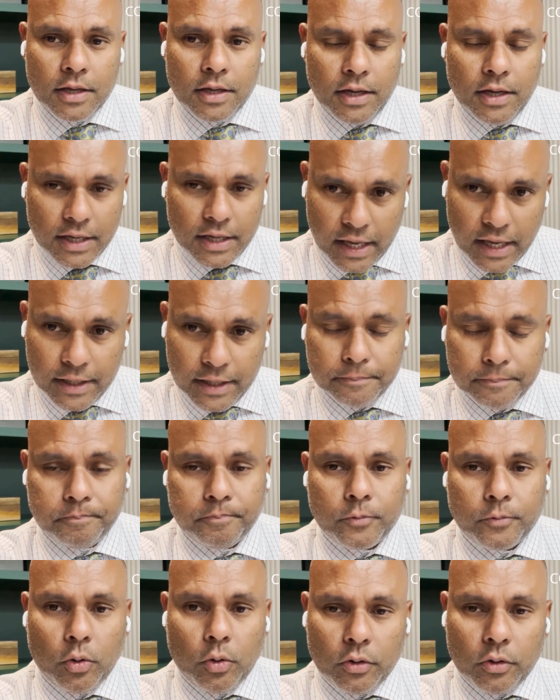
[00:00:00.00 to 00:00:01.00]
Again,
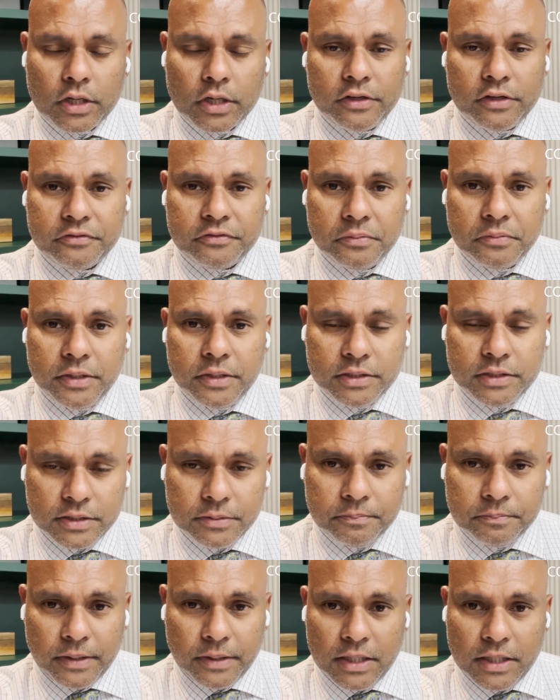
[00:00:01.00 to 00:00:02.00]
order
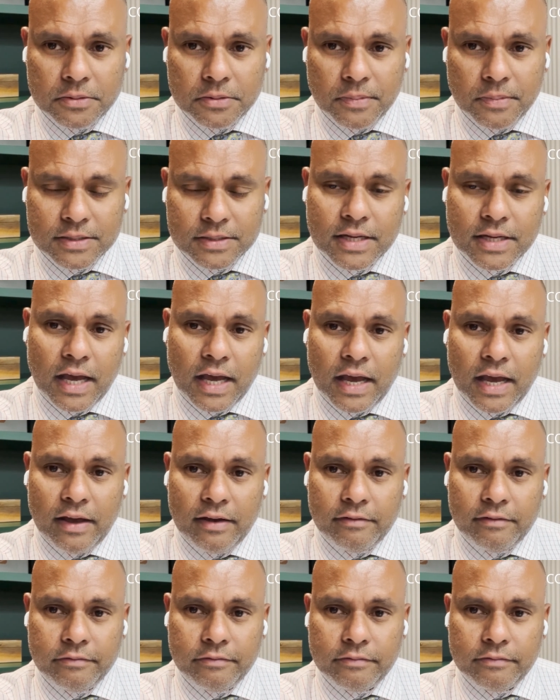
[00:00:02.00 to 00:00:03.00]
confirmation page must
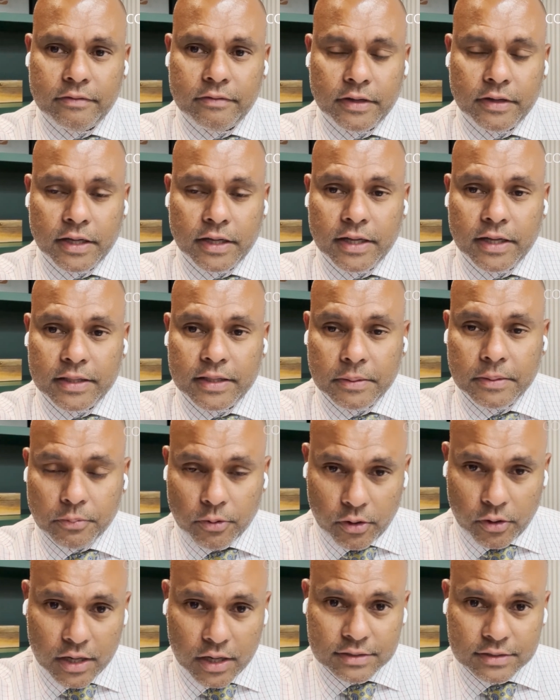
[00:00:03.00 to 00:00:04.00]
have the
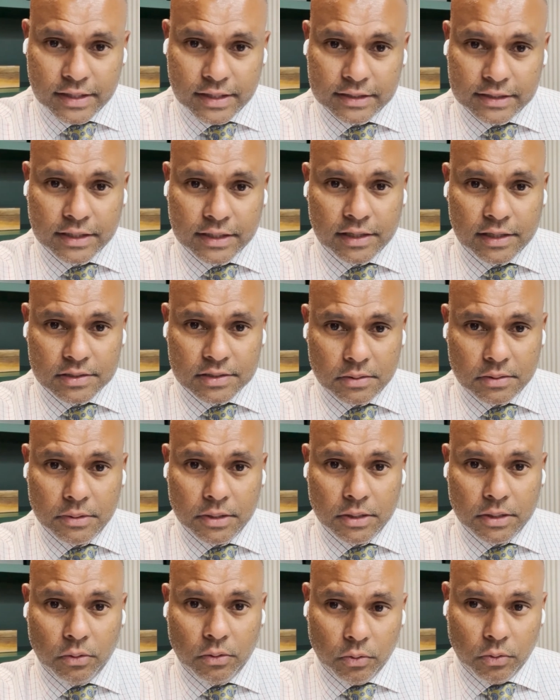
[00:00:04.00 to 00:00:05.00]
products that the
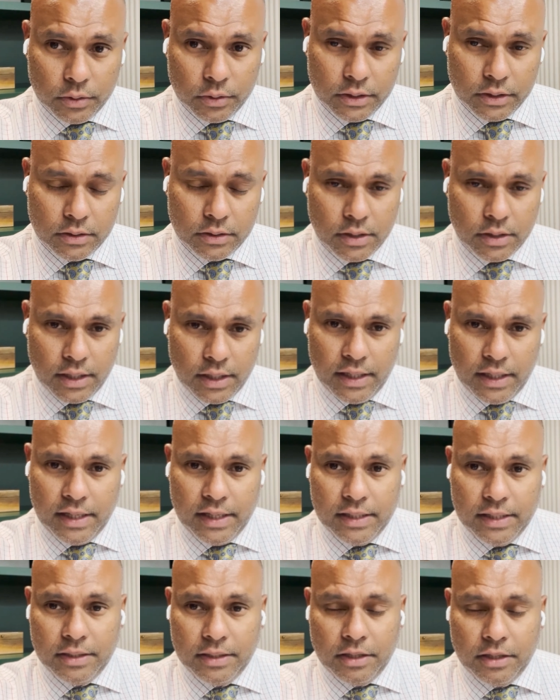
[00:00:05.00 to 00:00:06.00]
customer ordered,
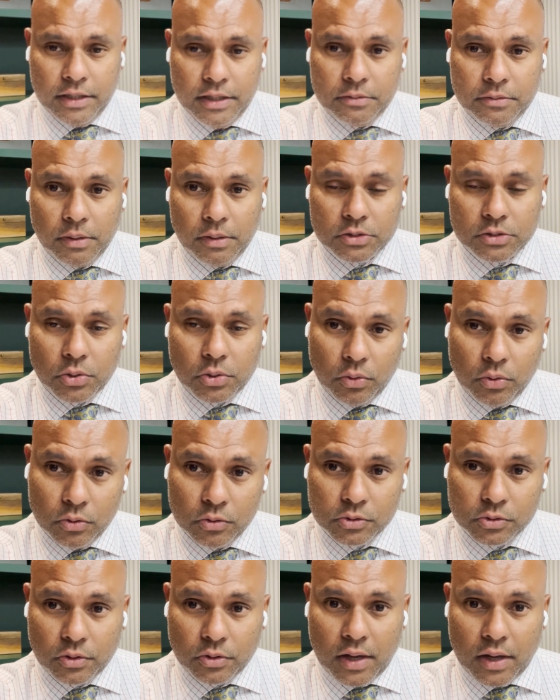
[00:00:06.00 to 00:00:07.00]
and it must
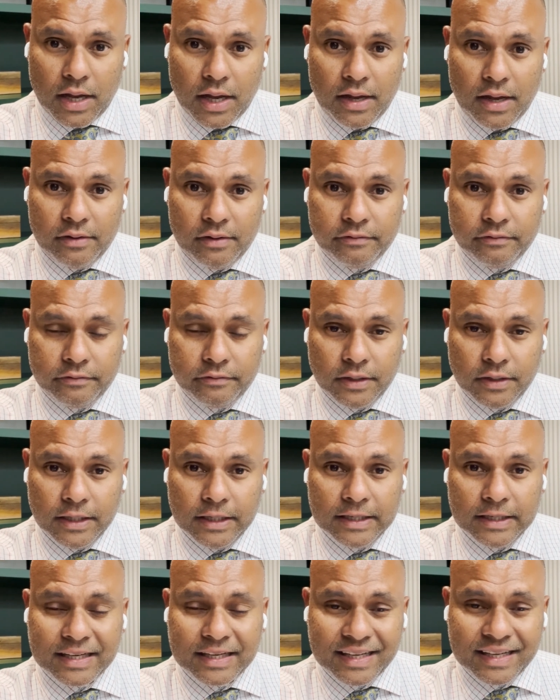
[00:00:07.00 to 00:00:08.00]
also have
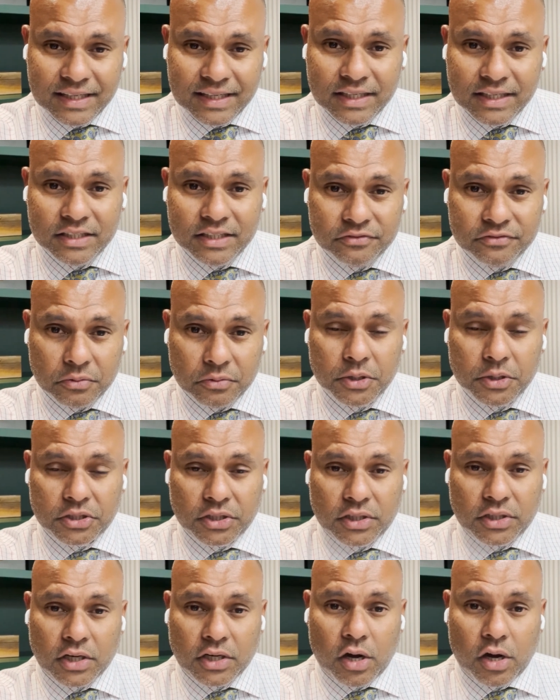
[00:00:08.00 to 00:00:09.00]
clear
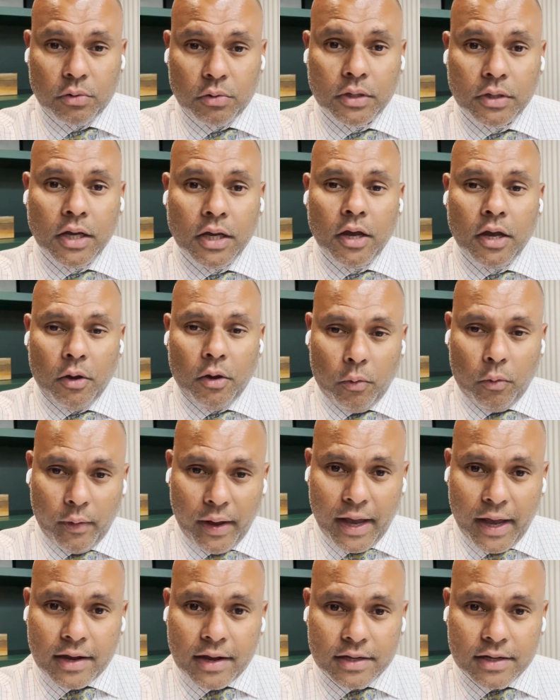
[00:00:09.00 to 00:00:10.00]
information around
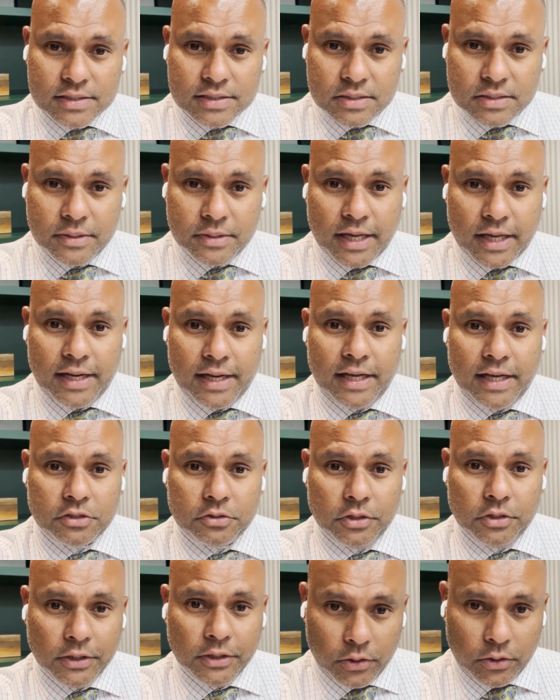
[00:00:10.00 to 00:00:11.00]
where customer can
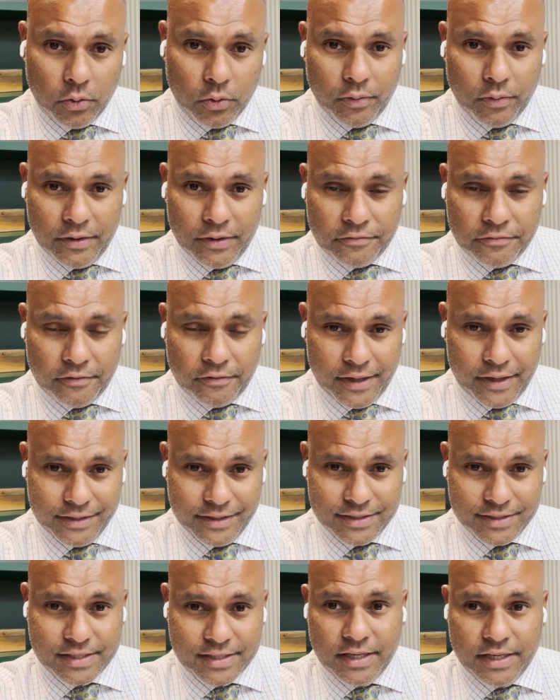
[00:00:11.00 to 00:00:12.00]
actually go and find
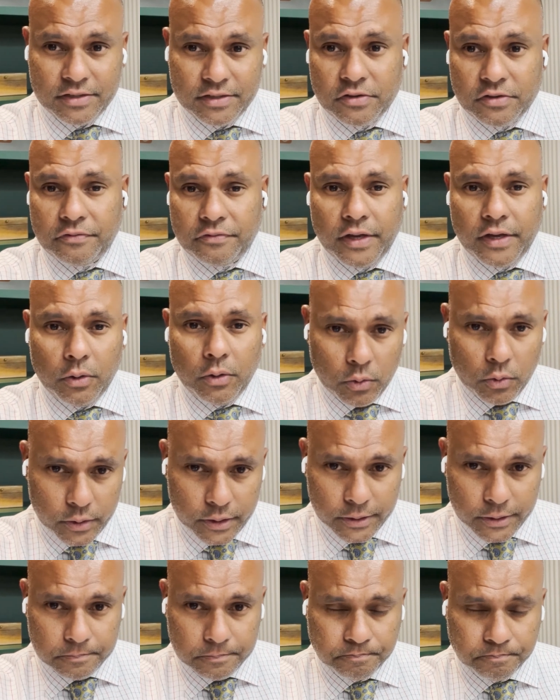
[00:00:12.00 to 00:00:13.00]
the status of their
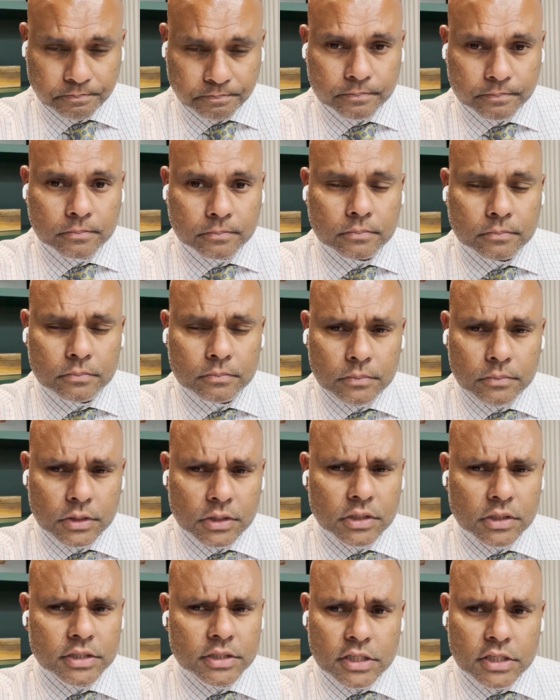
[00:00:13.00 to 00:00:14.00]
order.
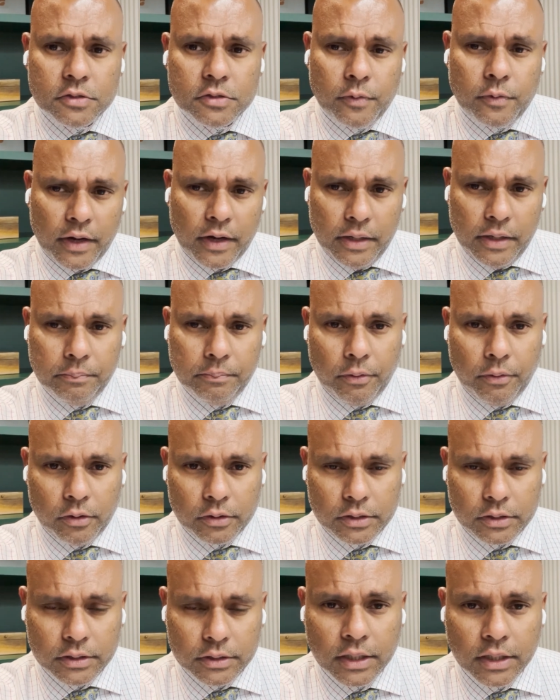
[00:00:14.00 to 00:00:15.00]
This is very
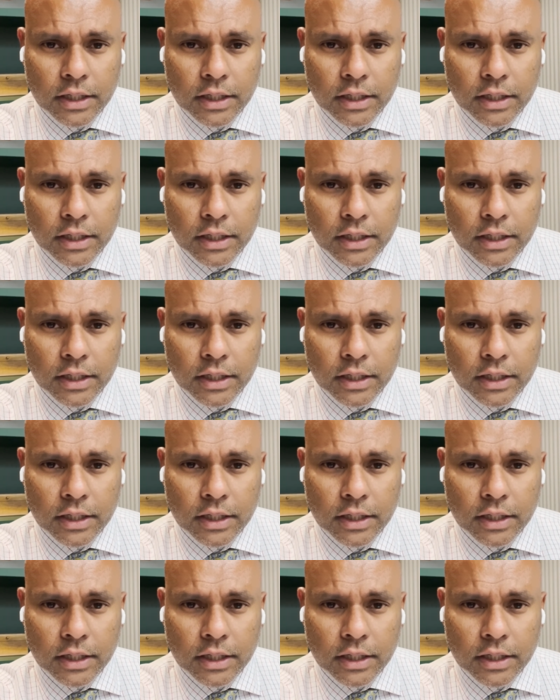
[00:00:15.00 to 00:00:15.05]
important.